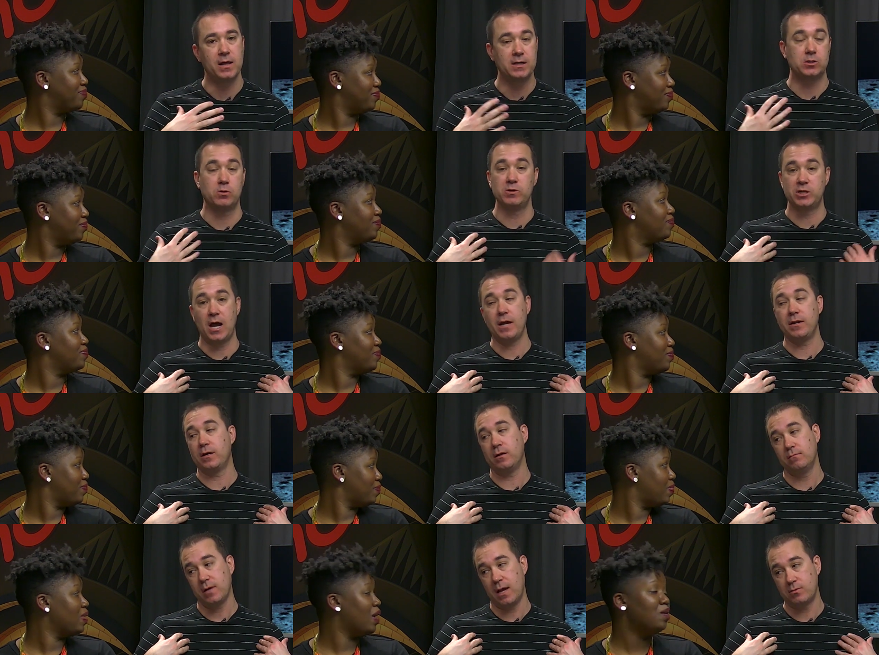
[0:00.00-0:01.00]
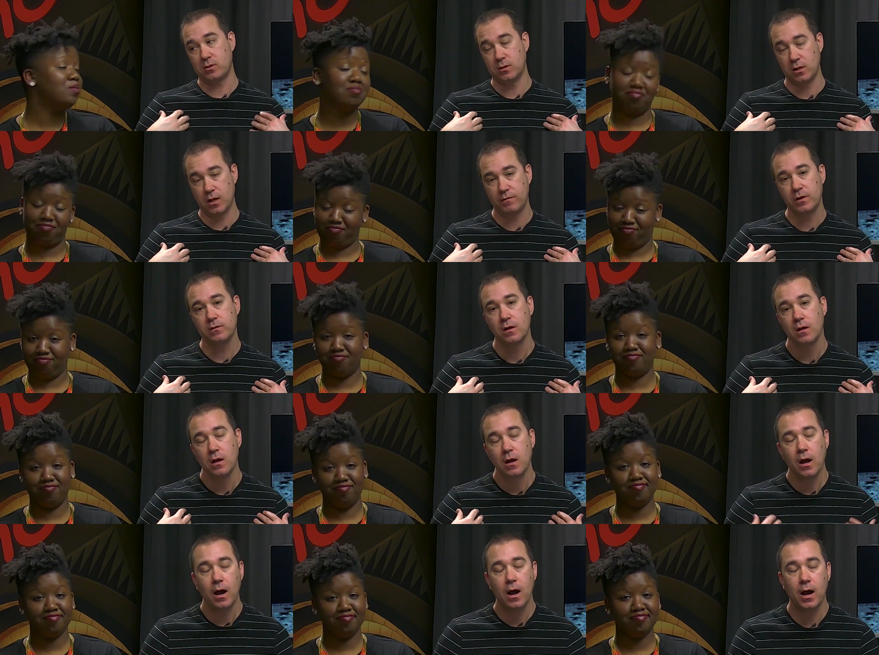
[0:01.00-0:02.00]
Speaker 1: that came out last year, which I did, yep. absolutely
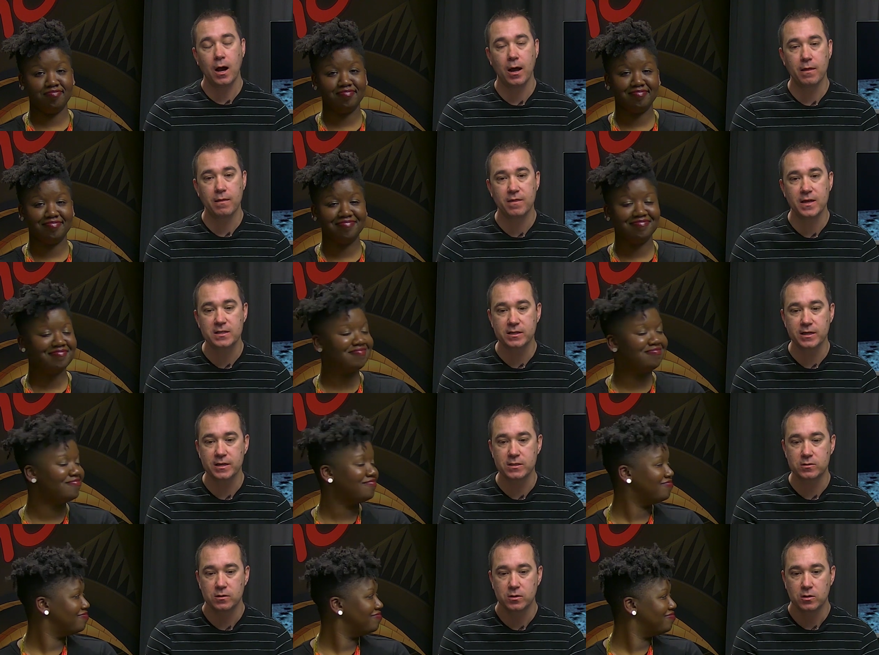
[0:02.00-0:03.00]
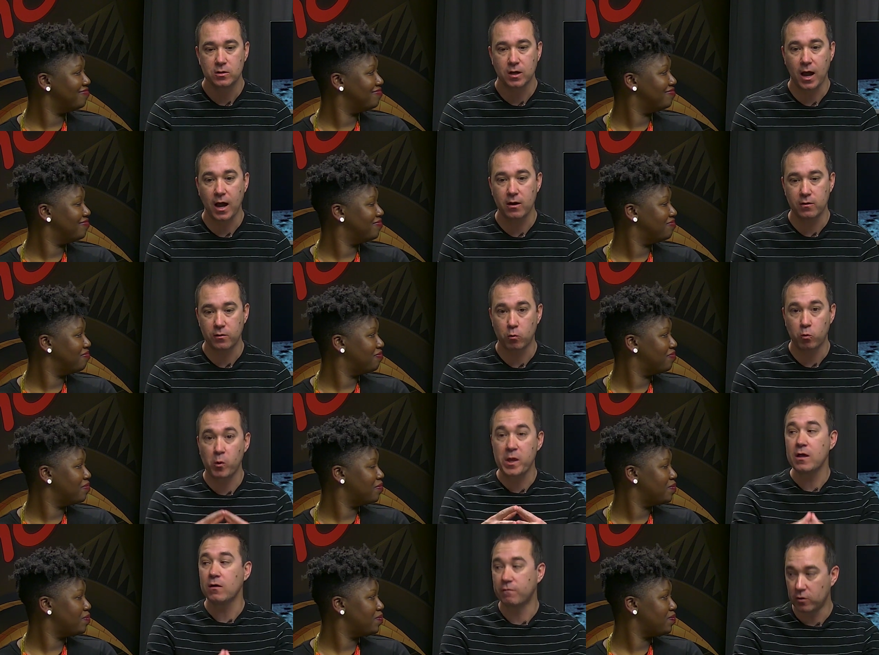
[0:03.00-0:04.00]
loved it. Mm-hmm. Uh, this is
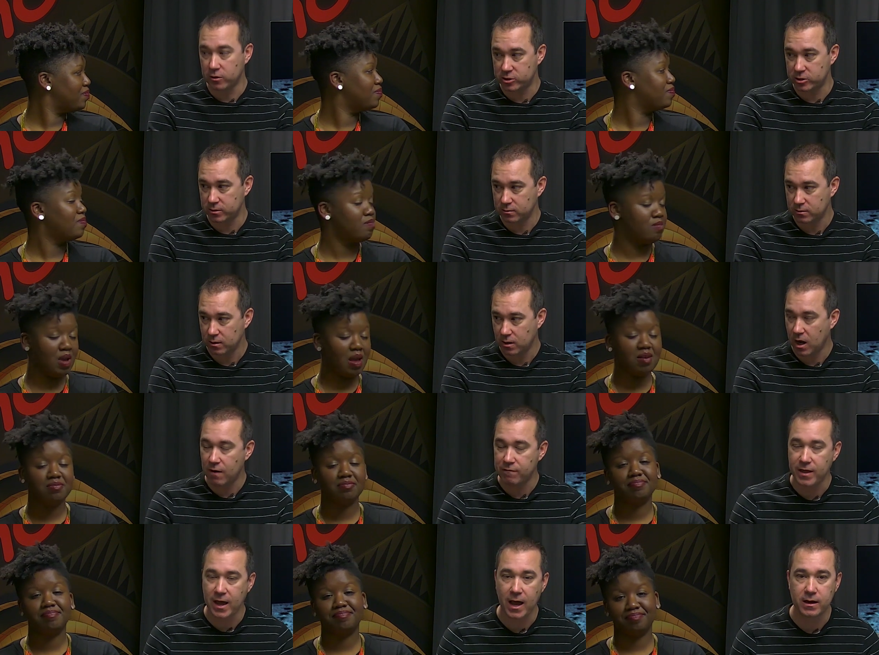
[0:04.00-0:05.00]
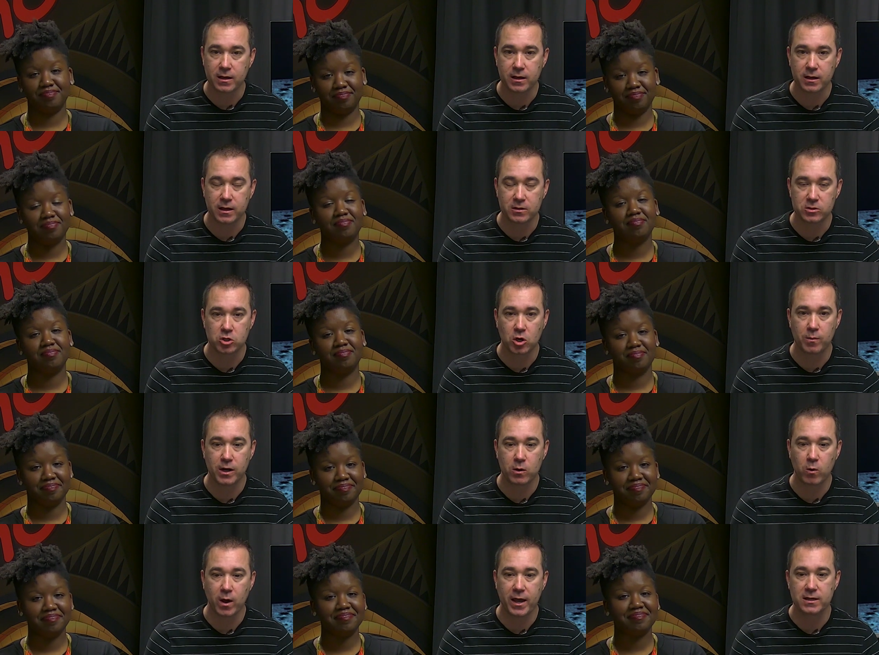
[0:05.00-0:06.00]
kind of the real version yeah. of that in,
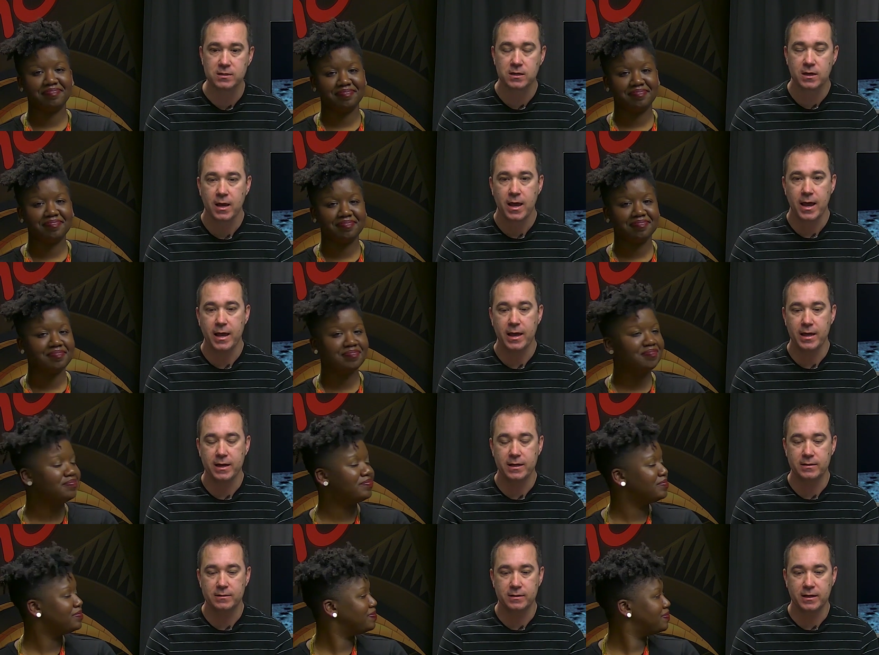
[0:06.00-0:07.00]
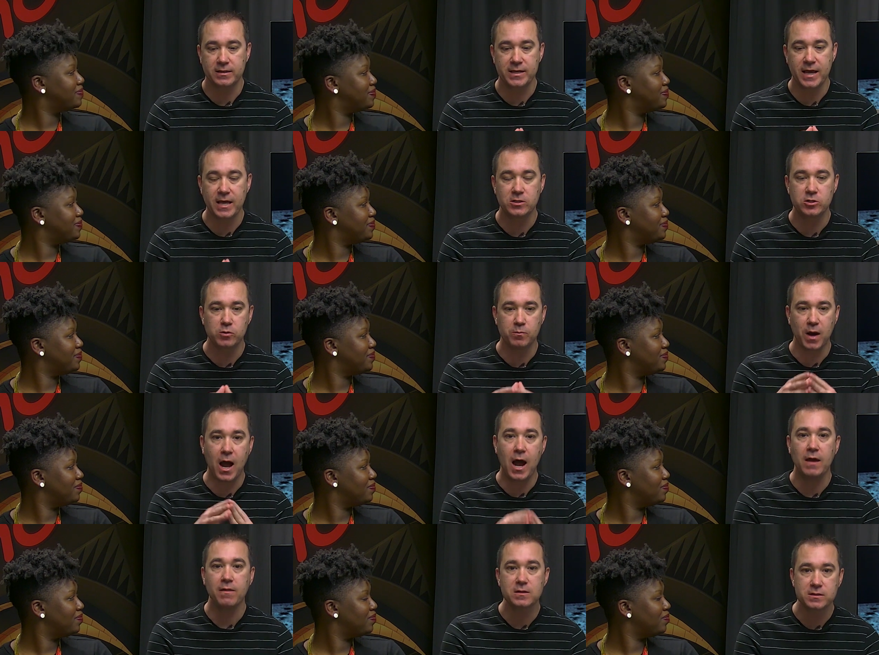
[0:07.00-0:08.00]
in, so many ways. It, it, it,
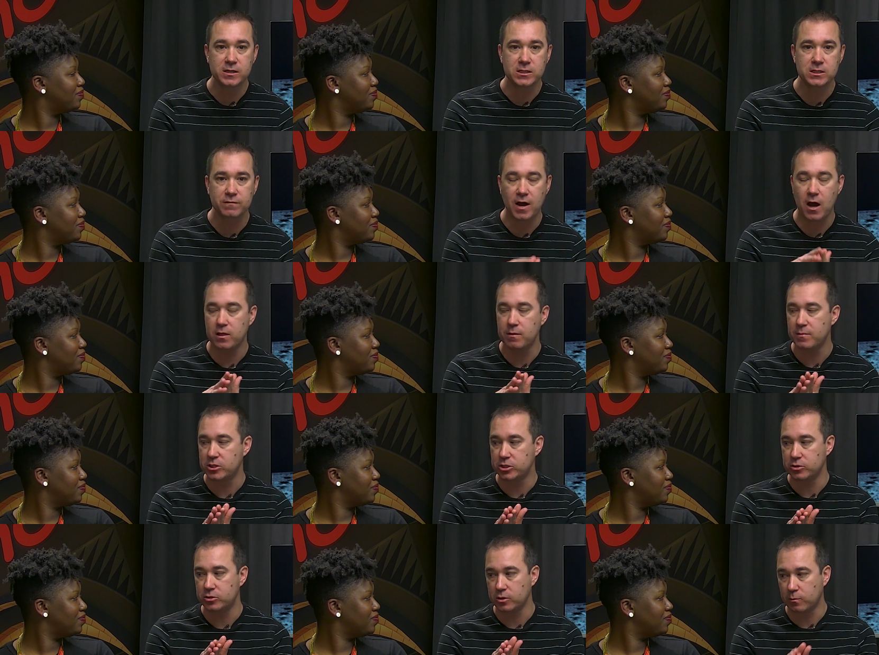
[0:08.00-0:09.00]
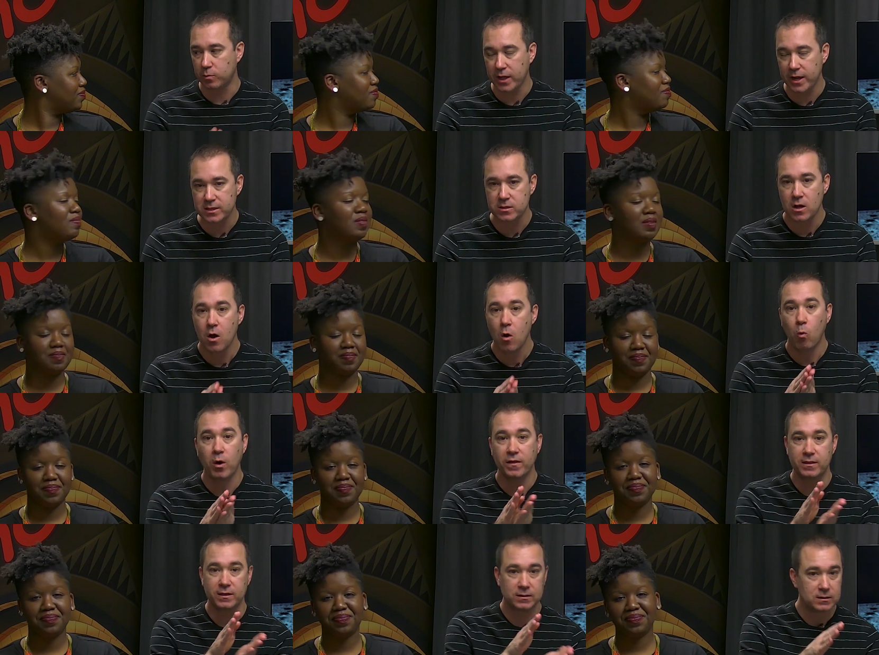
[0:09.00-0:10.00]
takes you behind the scenes of how the mission took
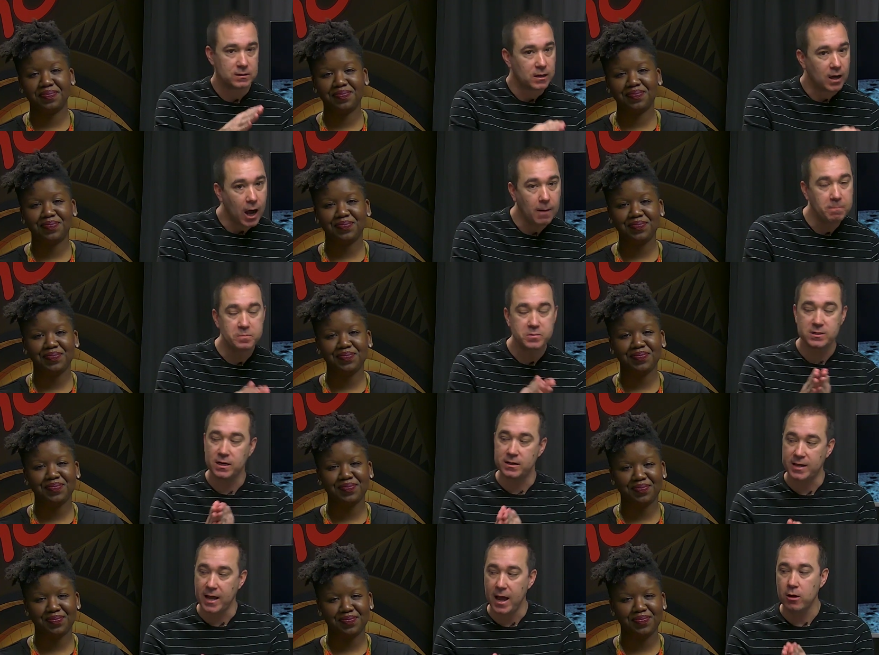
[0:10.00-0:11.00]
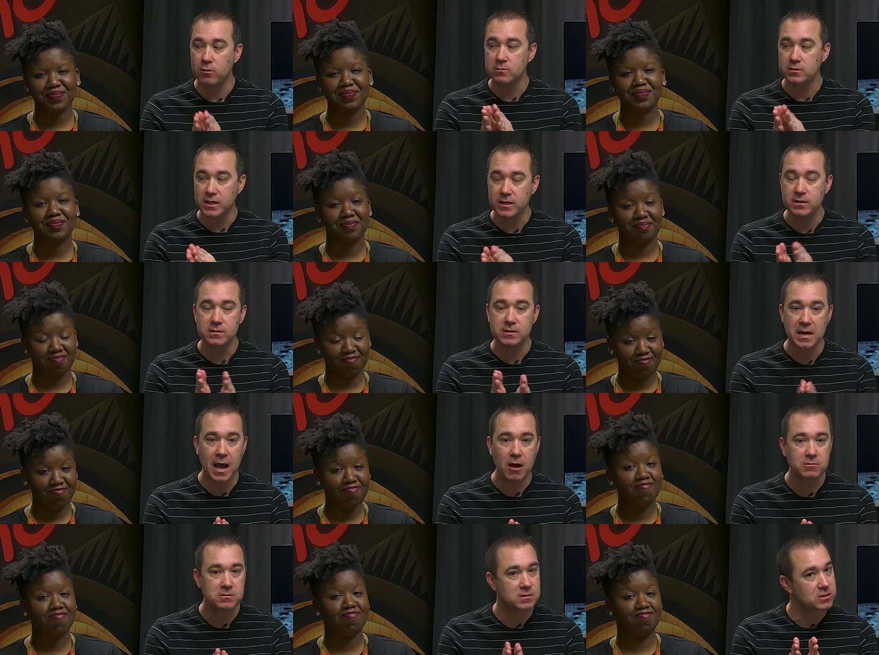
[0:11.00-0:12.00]
place, mm -hmm. what the ups and downs,
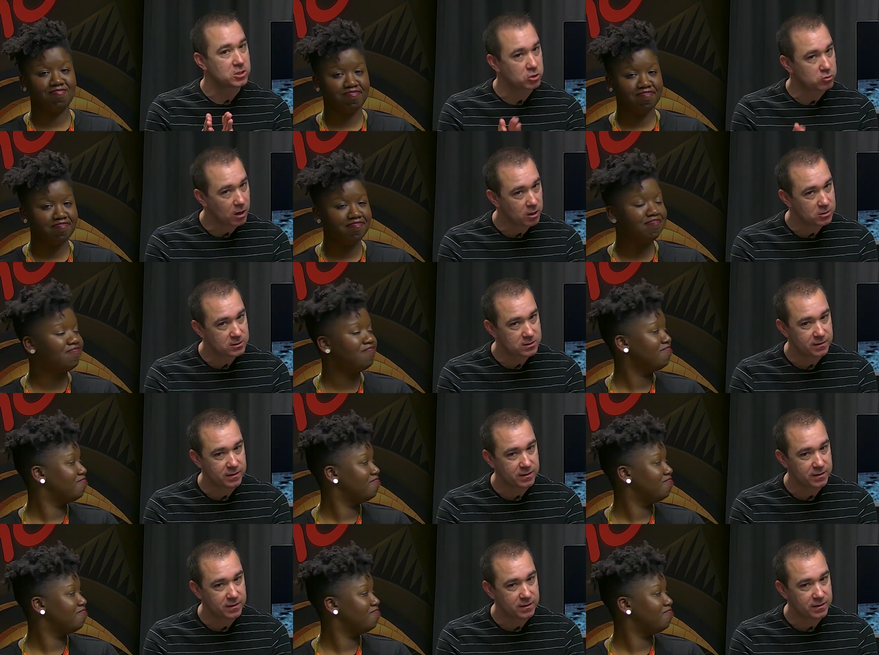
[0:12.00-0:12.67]
ins and outs, and the mm -hmm.